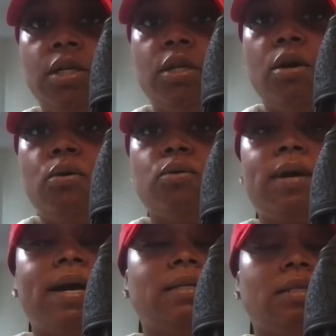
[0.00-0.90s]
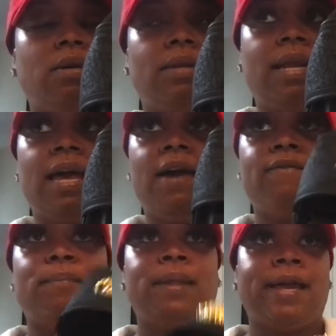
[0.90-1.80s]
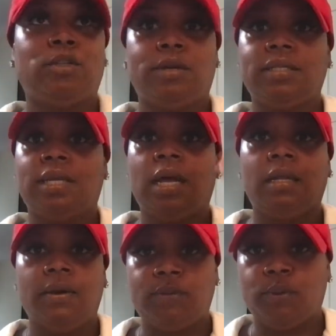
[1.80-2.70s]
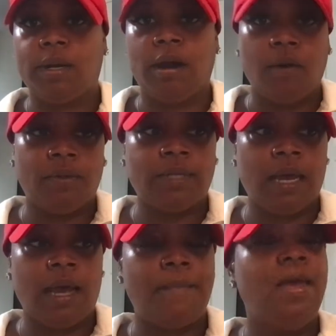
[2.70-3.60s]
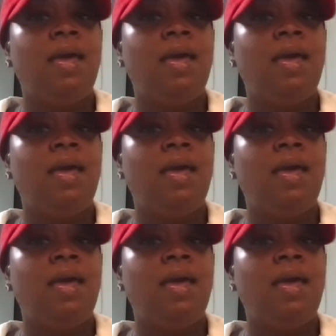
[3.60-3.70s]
You guys know that I have a black dress that I love to wear all the time.